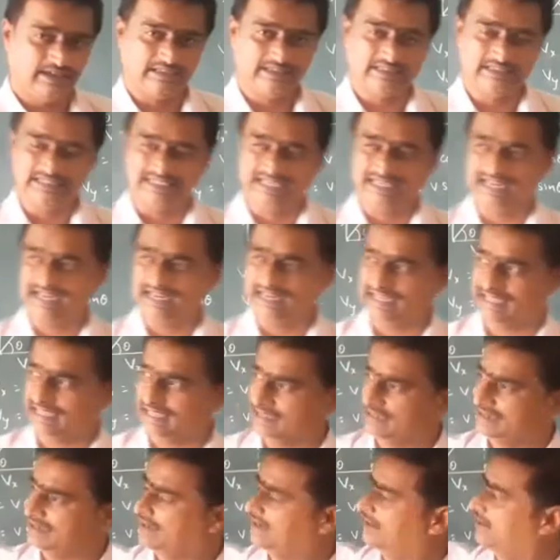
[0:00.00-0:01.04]

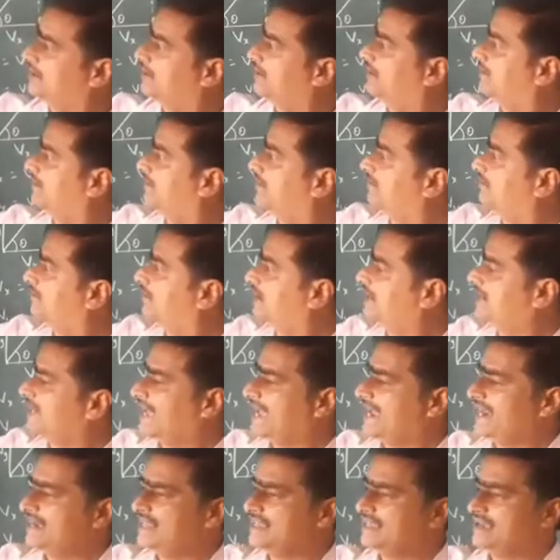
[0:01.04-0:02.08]
generally, while
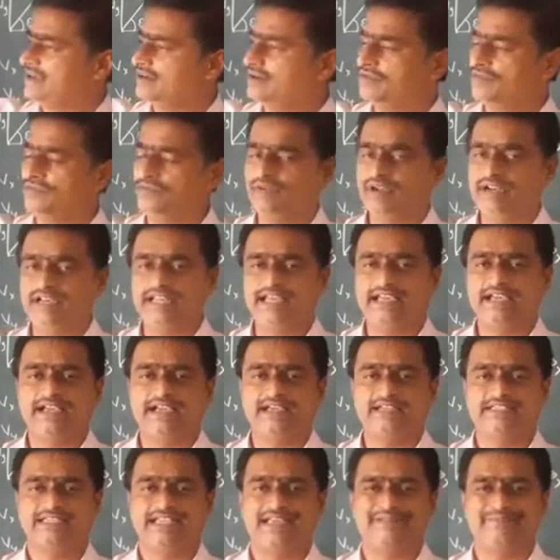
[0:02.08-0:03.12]
adding, we
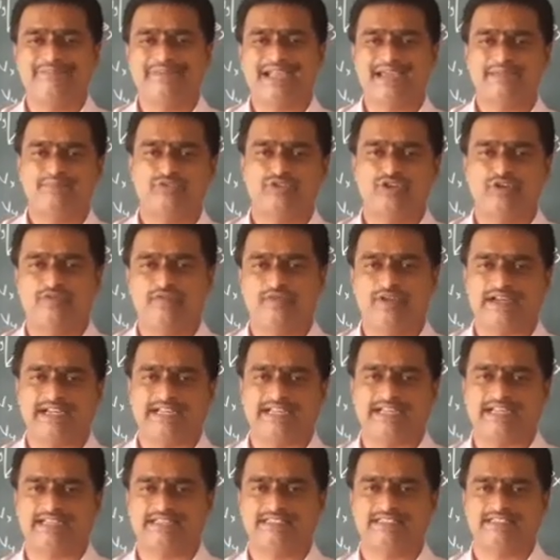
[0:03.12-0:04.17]
take same types of
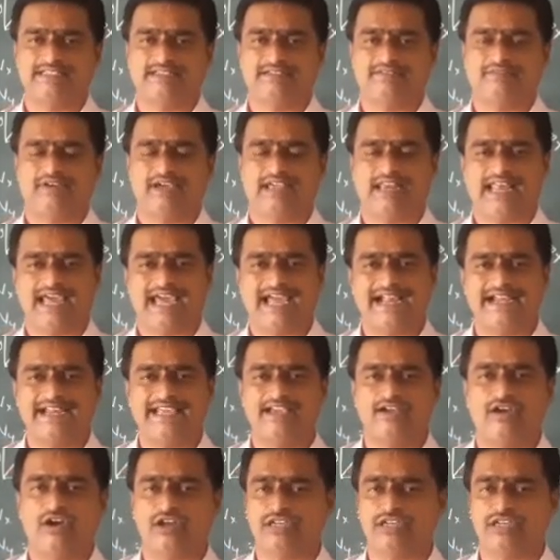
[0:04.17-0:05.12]
vectors while adding or